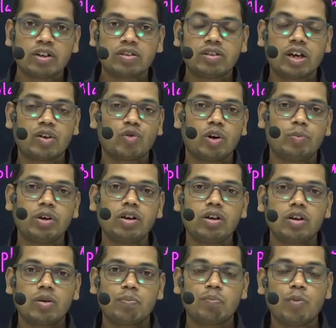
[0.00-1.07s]
there will be
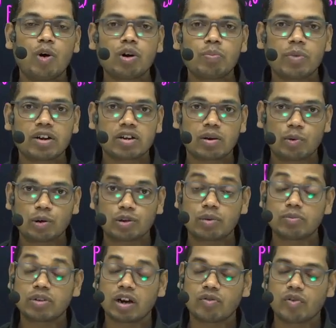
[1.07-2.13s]
more
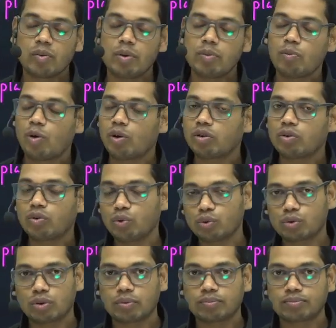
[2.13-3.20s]
metabolism, there will be more growth.